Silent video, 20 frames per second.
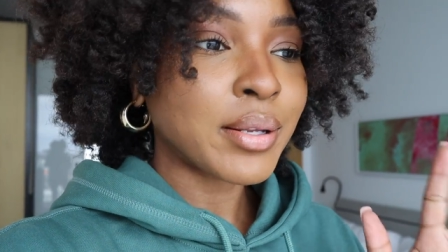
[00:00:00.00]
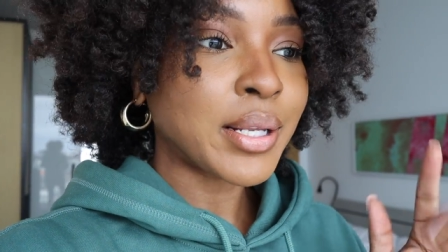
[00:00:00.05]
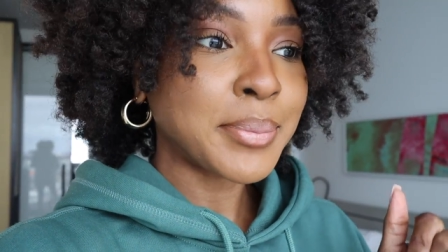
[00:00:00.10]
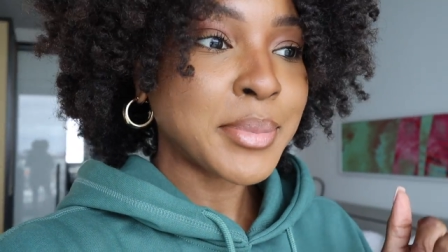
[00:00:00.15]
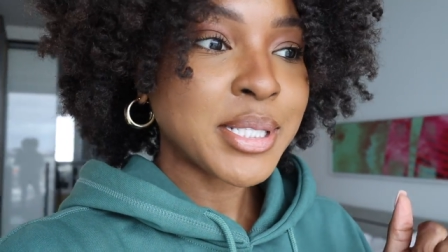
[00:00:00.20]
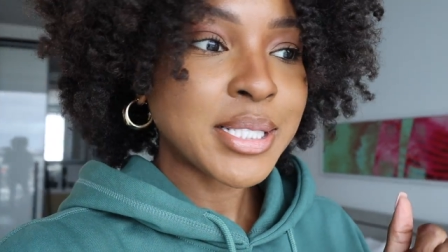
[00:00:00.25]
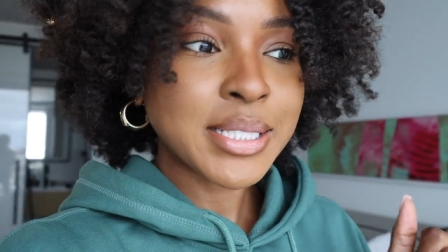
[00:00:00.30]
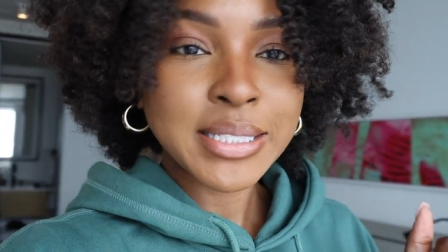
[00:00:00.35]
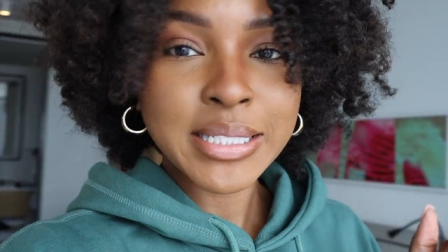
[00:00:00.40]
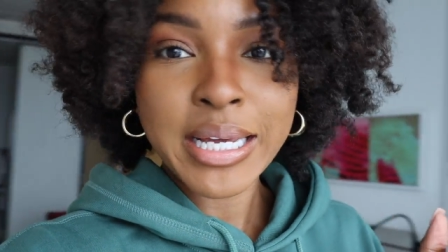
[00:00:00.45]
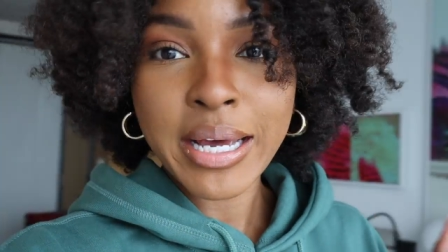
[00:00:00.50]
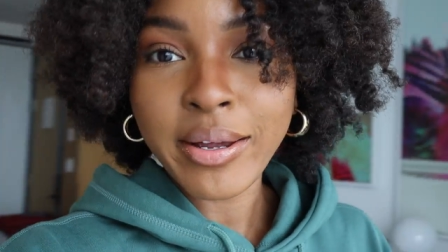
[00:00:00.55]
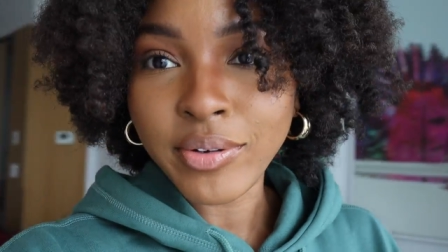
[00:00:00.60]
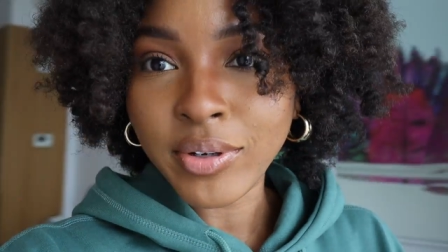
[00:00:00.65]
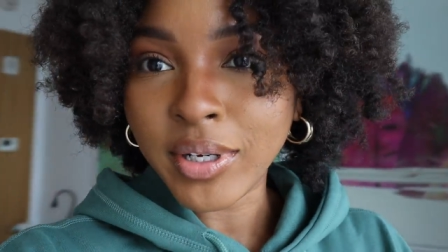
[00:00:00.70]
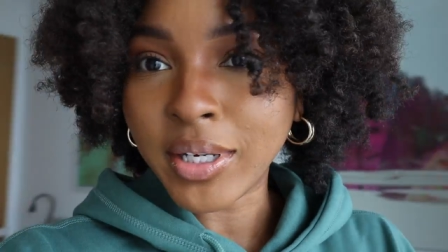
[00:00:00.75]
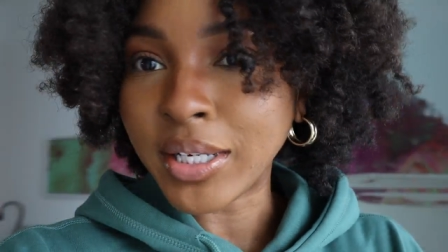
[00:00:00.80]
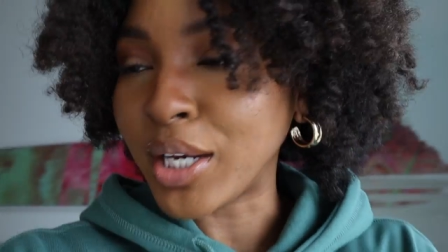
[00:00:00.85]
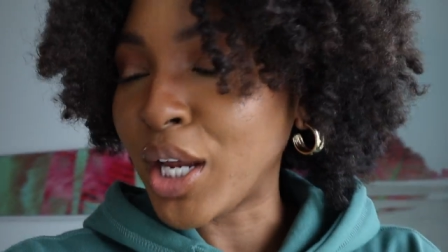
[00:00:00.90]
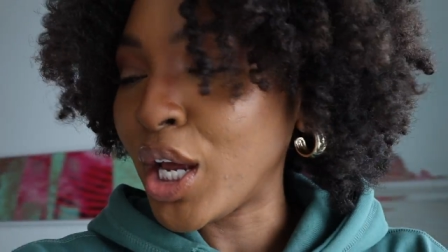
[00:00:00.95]
let me sit
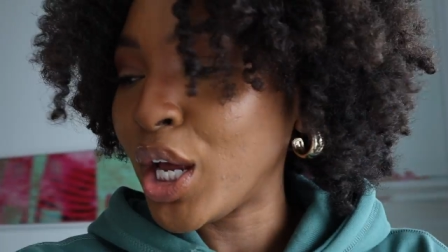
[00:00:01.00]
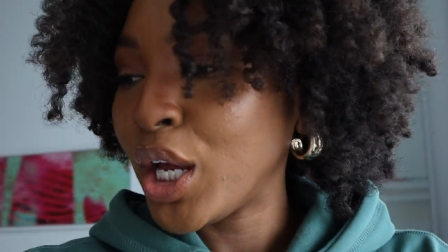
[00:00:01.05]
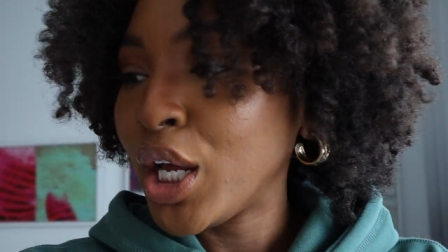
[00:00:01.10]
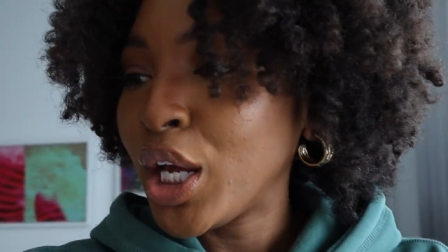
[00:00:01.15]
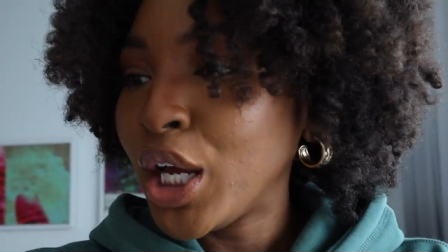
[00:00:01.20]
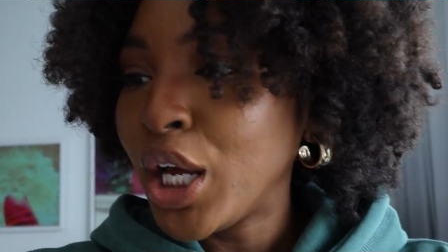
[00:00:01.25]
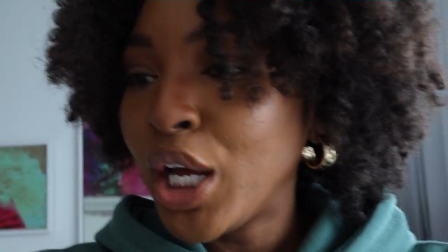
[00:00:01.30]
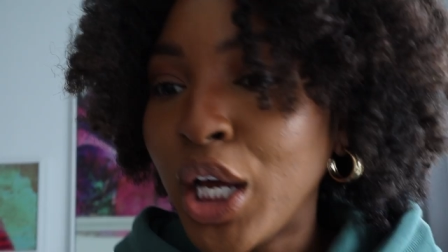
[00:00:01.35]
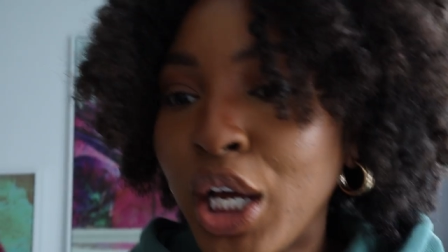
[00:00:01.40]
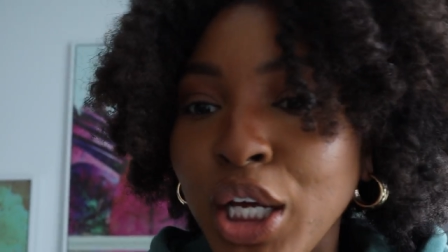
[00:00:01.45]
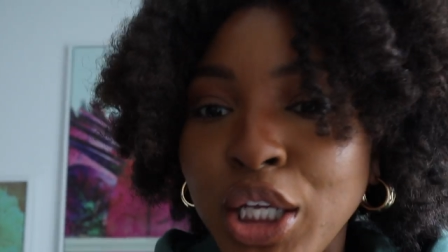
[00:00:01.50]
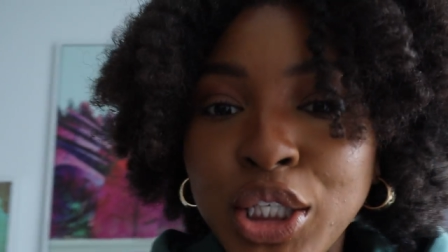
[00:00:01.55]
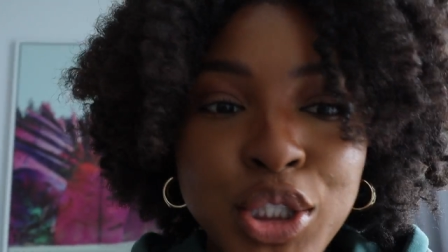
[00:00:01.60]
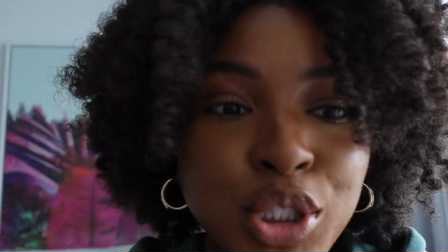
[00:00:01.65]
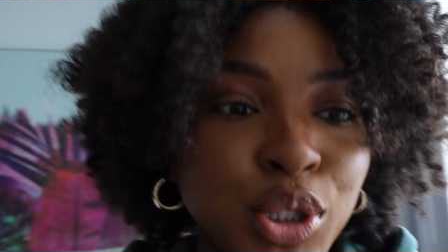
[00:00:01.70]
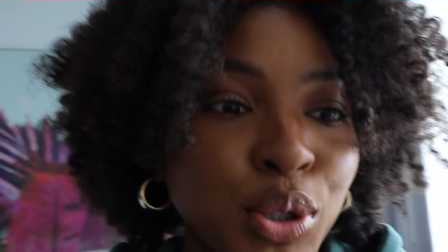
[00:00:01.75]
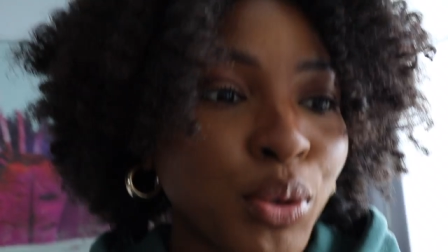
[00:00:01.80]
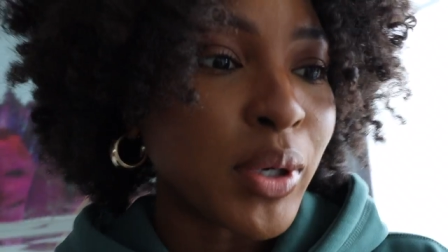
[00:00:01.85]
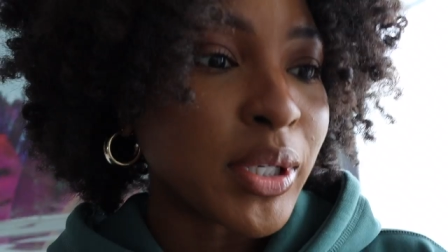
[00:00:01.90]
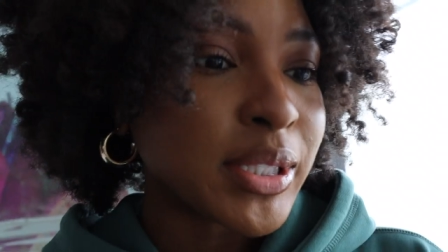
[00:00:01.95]
down and
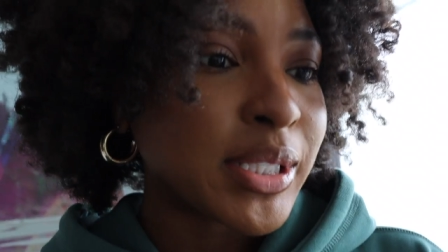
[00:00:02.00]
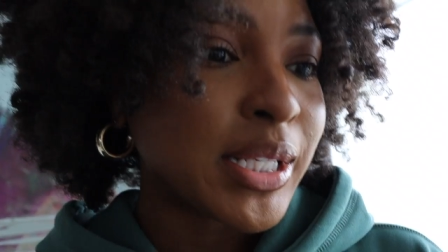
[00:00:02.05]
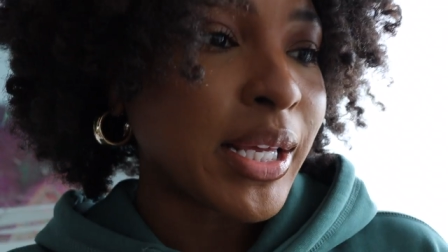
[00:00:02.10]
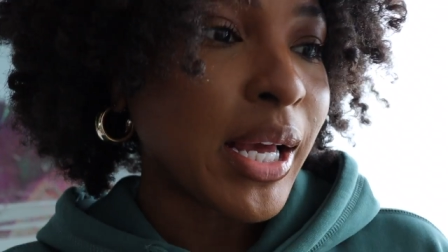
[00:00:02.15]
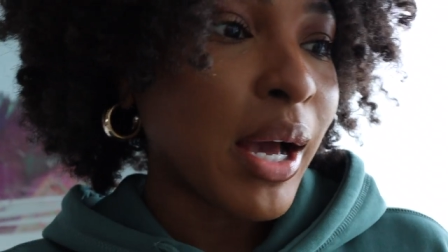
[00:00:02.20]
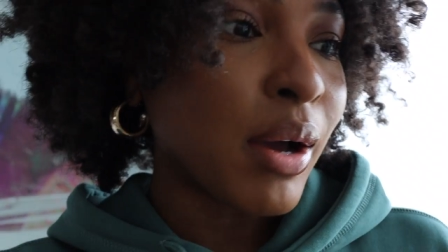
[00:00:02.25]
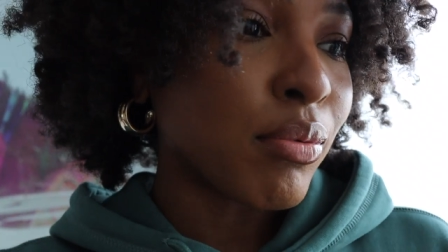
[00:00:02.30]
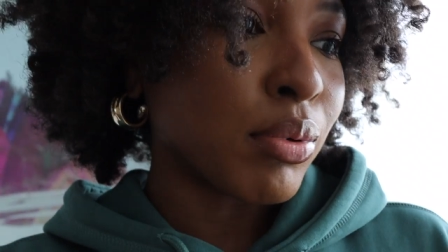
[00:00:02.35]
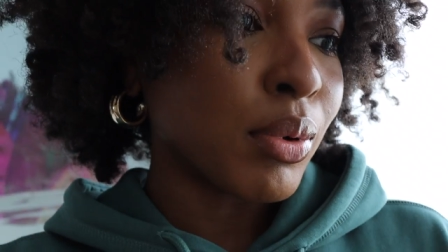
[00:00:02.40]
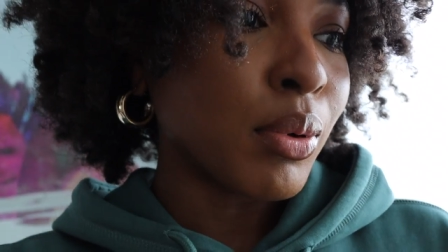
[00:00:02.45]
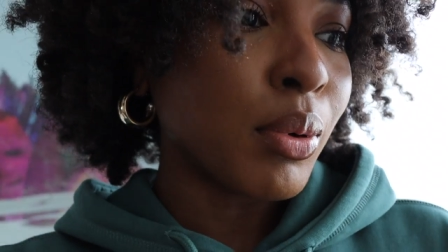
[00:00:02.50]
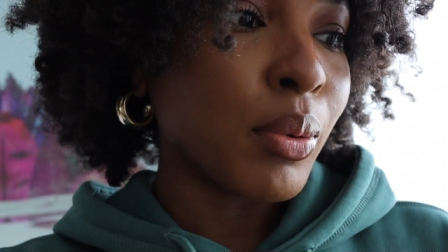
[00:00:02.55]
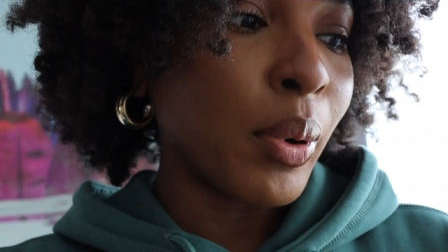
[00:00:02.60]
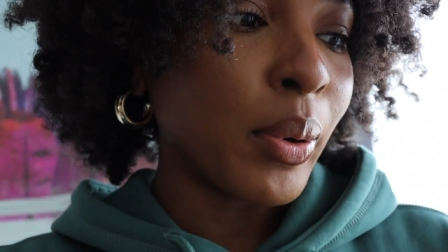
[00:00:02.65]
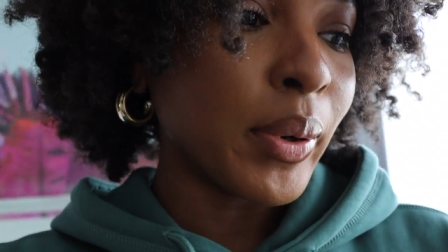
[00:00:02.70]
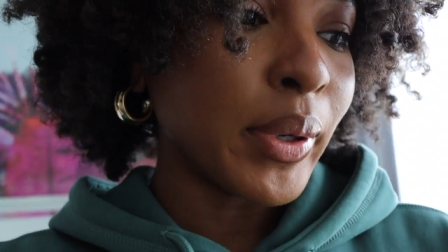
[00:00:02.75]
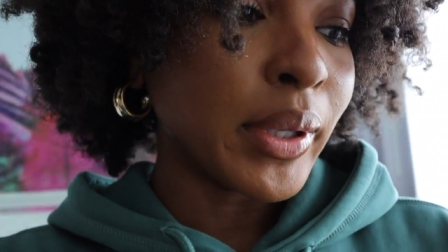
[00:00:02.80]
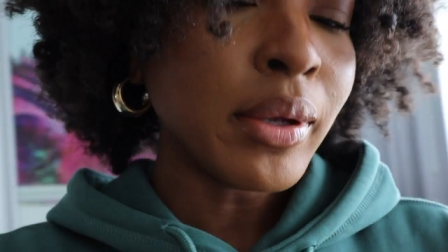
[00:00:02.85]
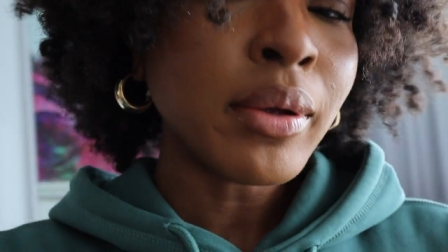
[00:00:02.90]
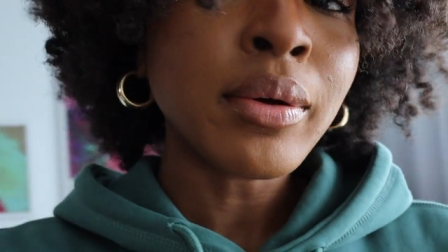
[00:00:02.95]
talk to y'all real
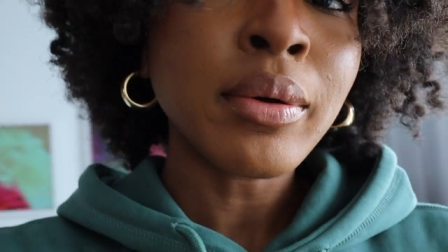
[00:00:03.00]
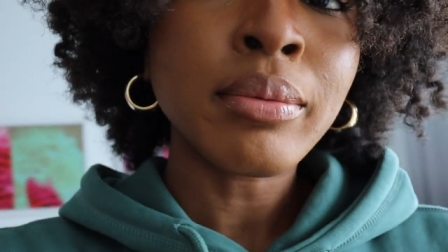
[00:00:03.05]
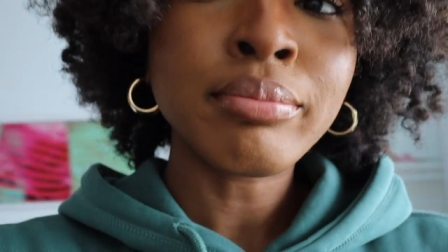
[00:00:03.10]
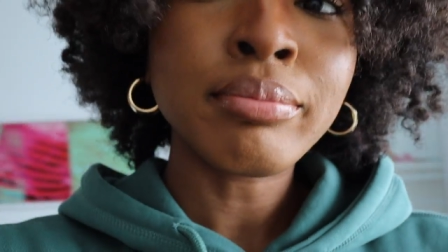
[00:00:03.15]
quick.